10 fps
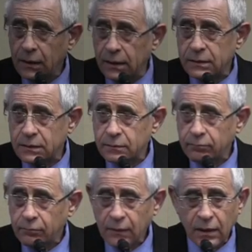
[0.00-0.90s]

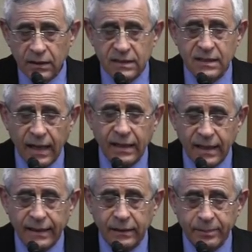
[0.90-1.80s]
Yes, this is like
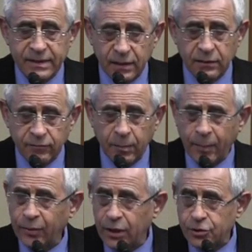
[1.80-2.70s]
90% of the
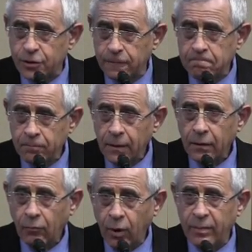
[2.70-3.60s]
population
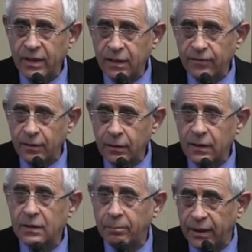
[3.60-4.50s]
will be given
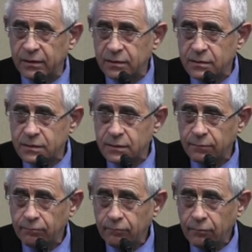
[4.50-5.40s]
independence.
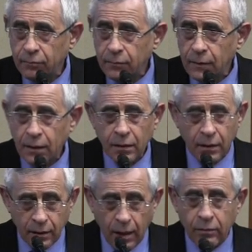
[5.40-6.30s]

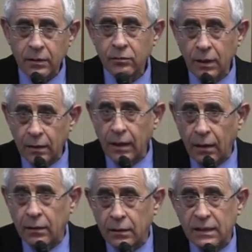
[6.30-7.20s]
Now,
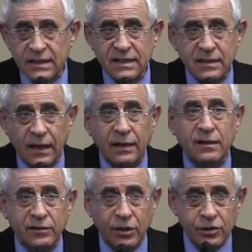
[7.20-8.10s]
this is the
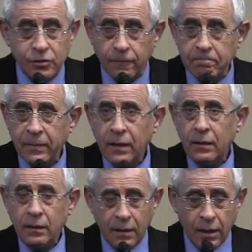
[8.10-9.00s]
architecture.
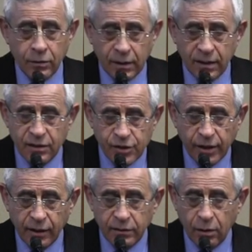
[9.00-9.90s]
Now you can
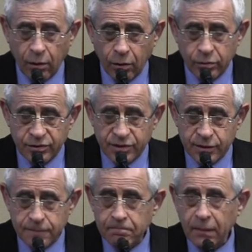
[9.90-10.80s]
engineer the
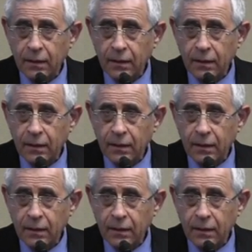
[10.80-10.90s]
roads,